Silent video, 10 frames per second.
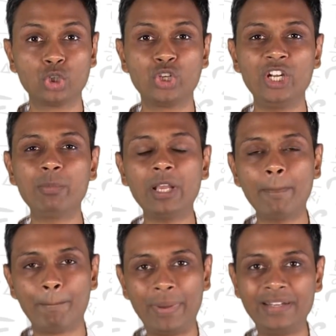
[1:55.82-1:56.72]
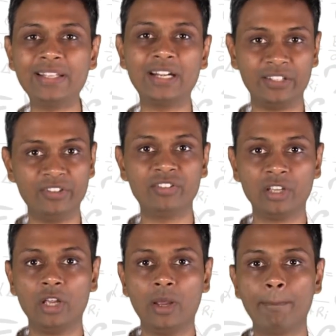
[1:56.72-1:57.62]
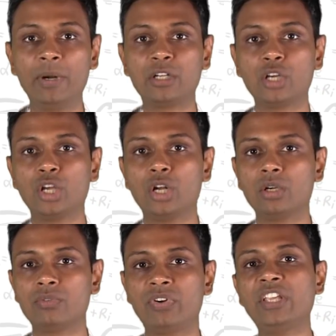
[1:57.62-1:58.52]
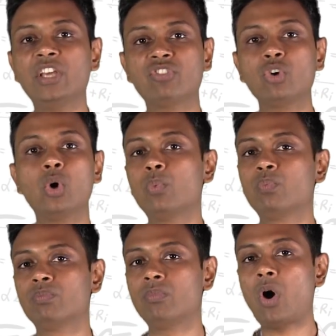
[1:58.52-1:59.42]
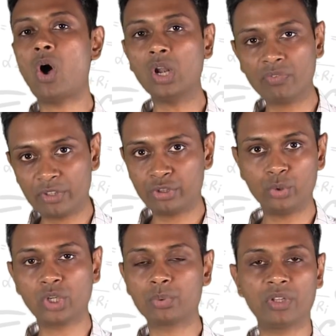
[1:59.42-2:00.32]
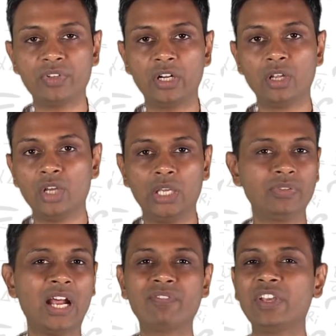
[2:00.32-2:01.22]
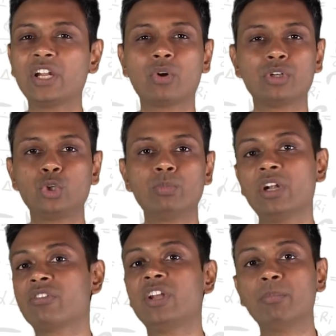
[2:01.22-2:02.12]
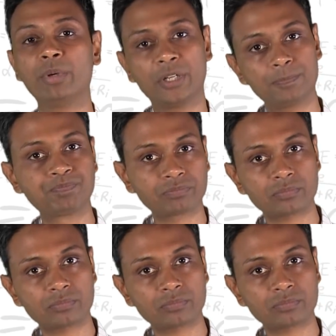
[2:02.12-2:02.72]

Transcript: So you need to become better at this. But 5 years ago, all of us tutors would have said, if you can't figure it out in 2 minutes, dump it.